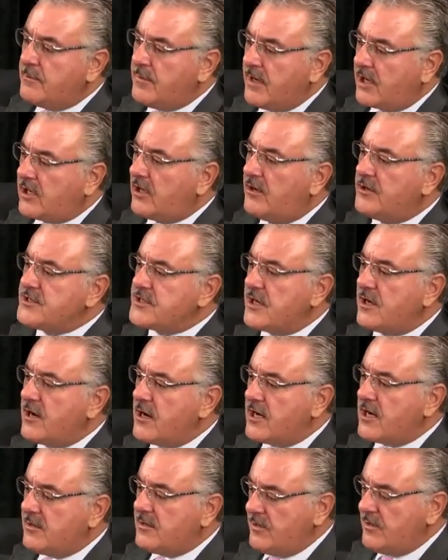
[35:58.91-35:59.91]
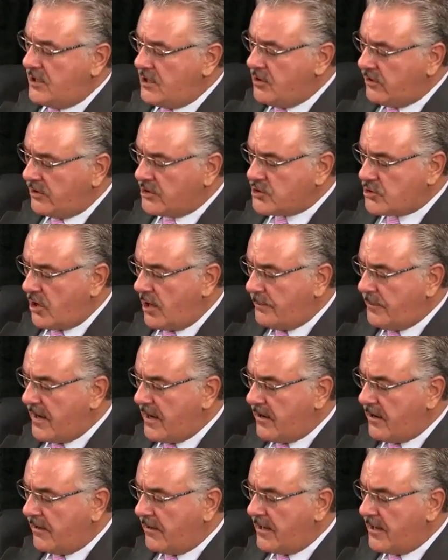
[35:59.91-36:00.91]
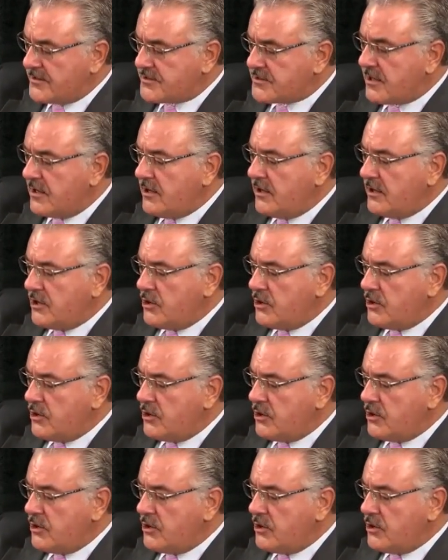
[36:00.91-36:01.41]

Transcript: but closing argument, you can draw parallels.